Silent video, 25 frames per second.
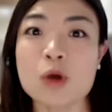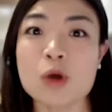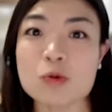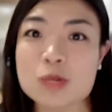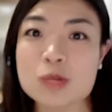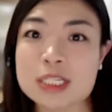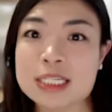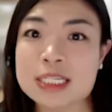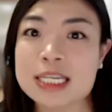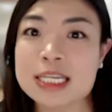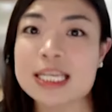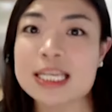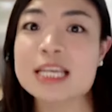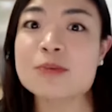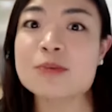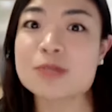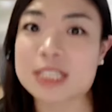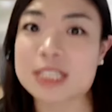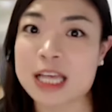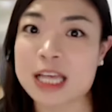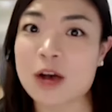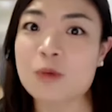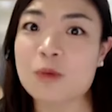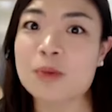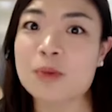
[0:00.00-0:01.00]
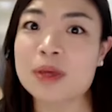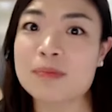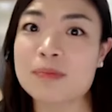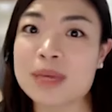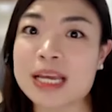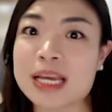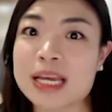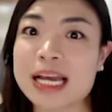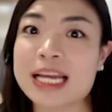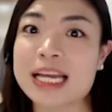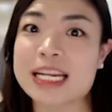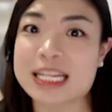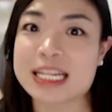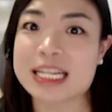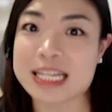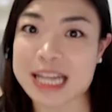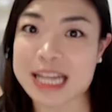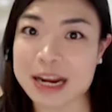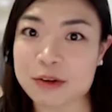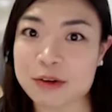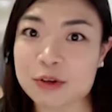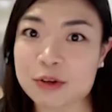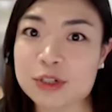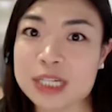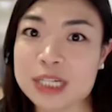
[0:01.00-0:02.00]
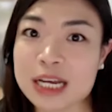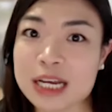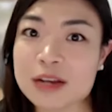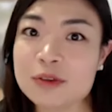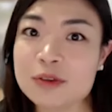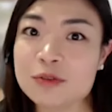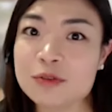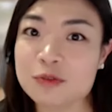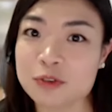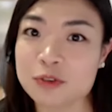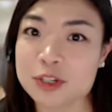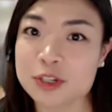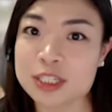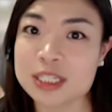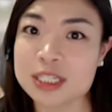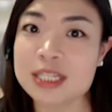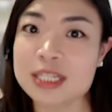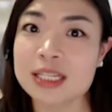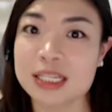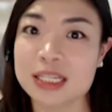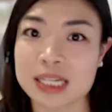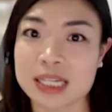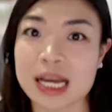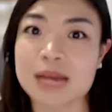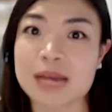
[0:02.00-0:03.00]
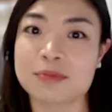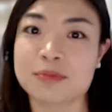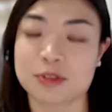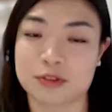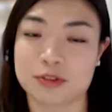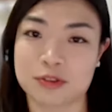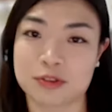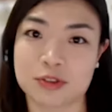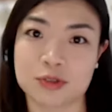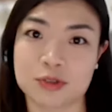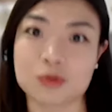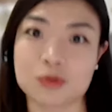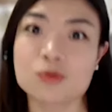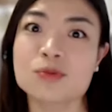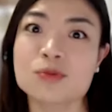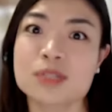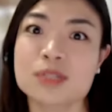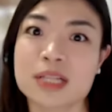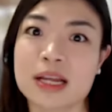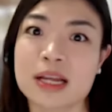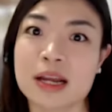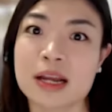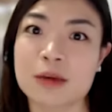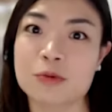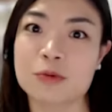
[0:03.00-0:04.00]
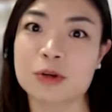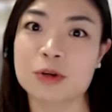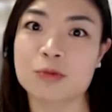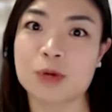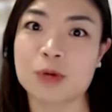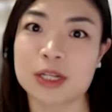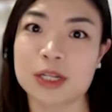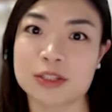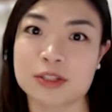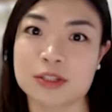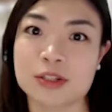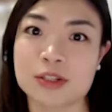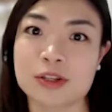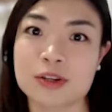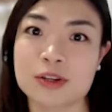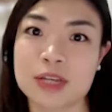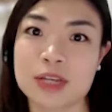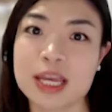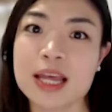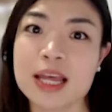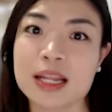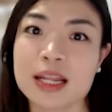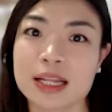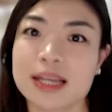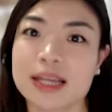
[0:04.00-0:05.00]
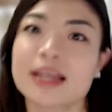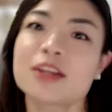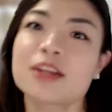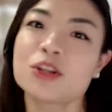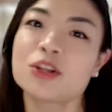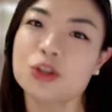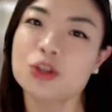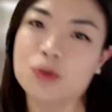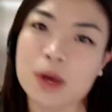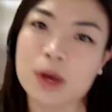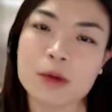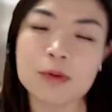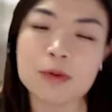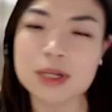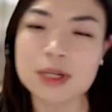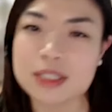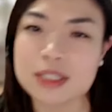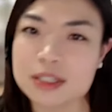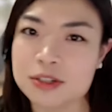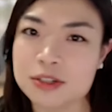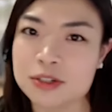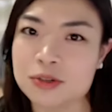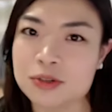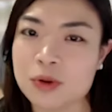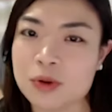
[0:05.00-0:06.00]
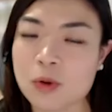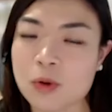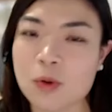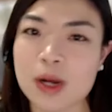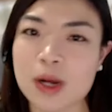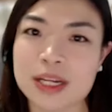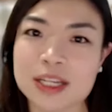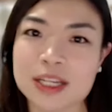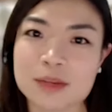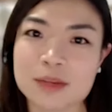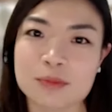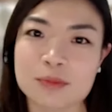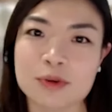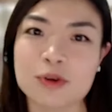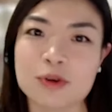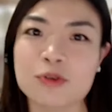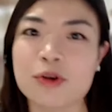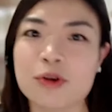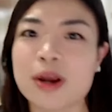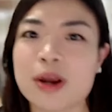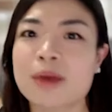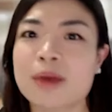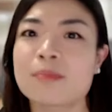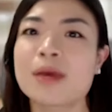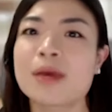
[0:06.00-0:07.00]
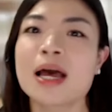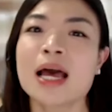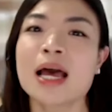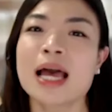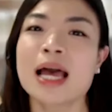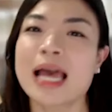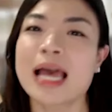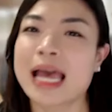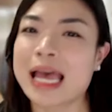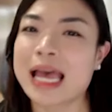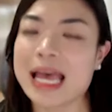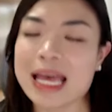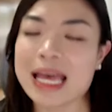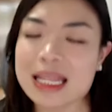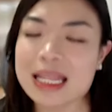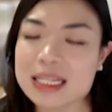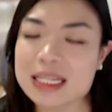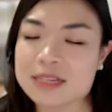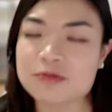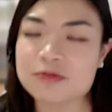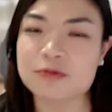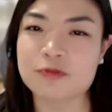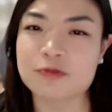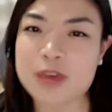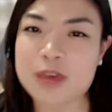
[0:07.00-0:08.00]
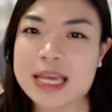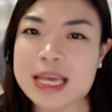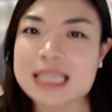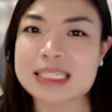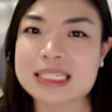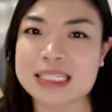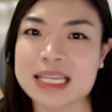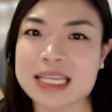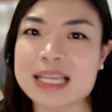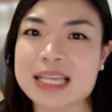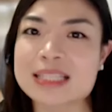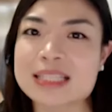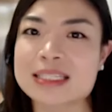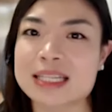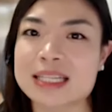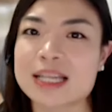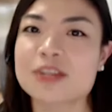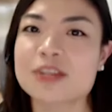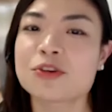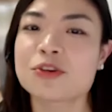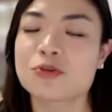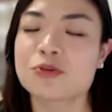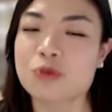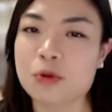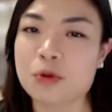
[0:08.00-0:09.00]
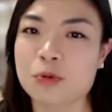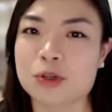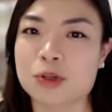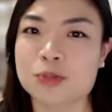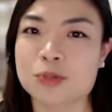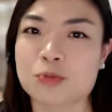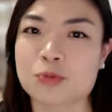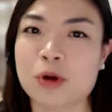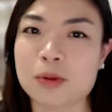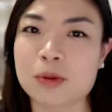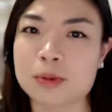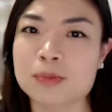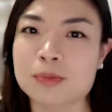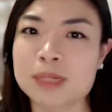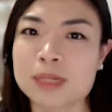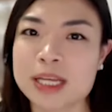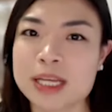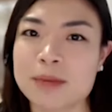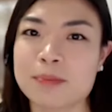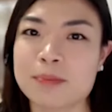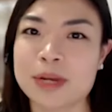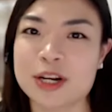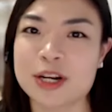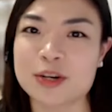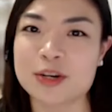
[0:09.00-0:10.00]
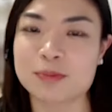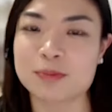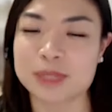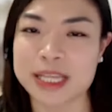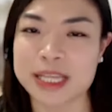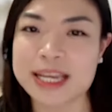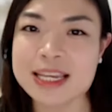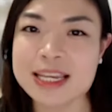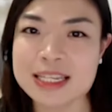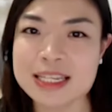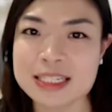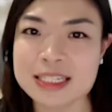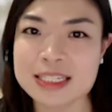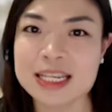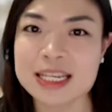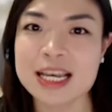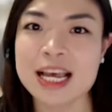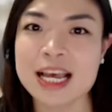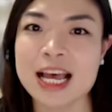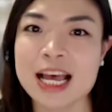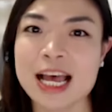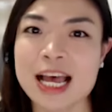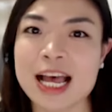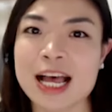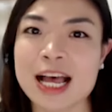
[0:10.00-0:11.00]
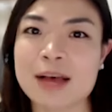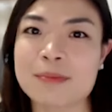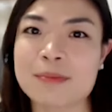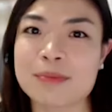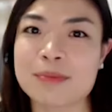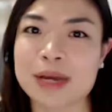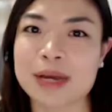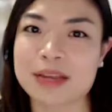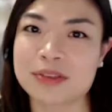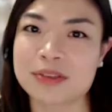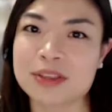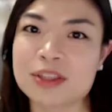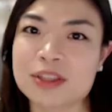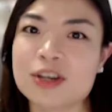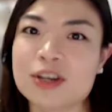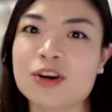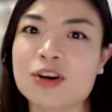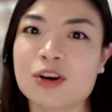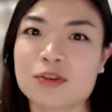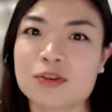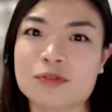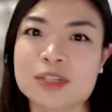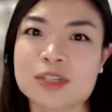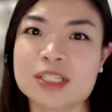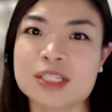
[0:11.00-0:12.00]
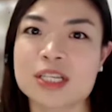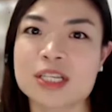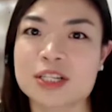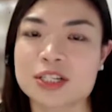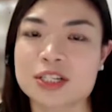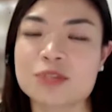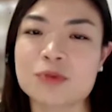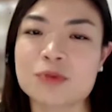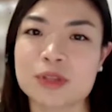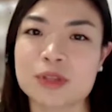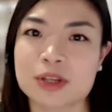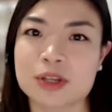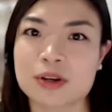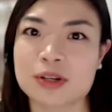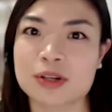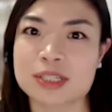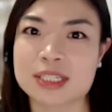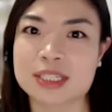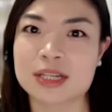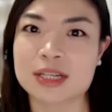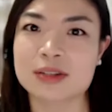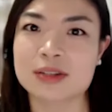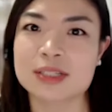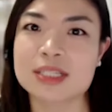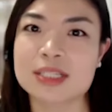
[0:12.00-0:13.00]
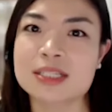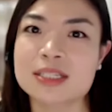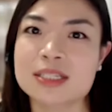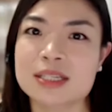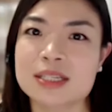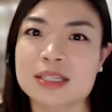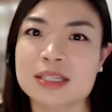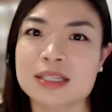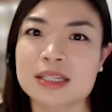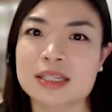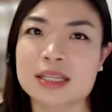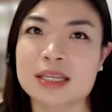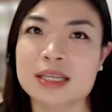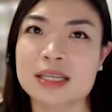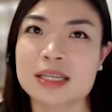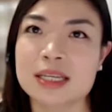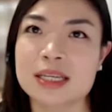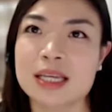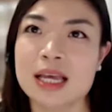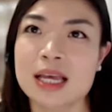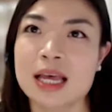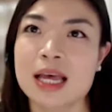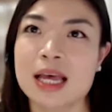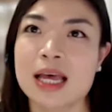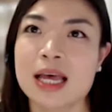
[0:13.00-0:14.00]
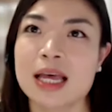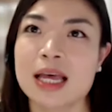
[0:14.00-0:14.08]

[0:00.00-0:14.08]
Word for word: what was key was helping me kind of narrow down, firstly, the types of schools that I would want to look at. Like I knew I wanted to do a one year program, had a big sense that Europe was probably a better place. Um, but I think the conversation with the consultant certainly